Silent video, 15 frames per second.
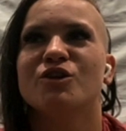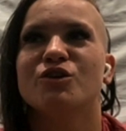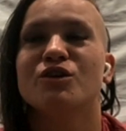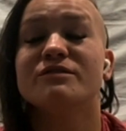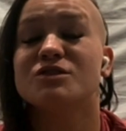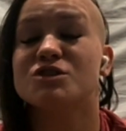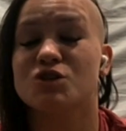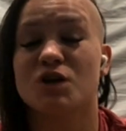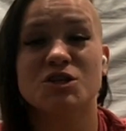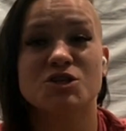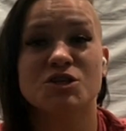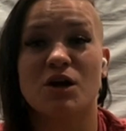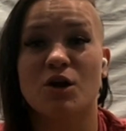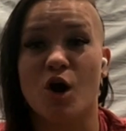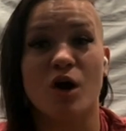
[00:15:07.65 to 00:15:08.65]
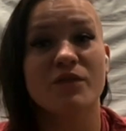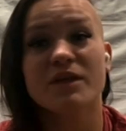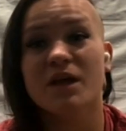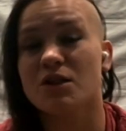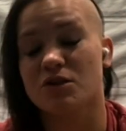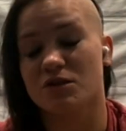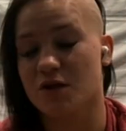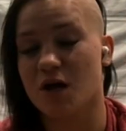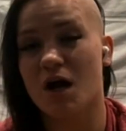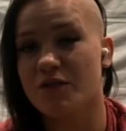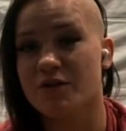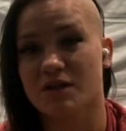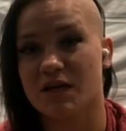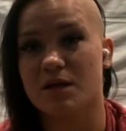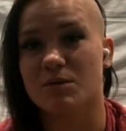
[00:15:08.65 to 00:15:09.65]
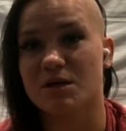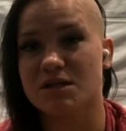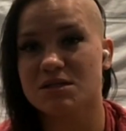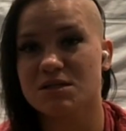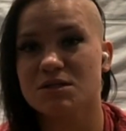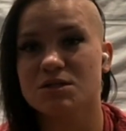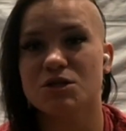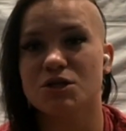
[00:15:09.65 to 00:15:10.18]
You've stretched out all the other ligaments.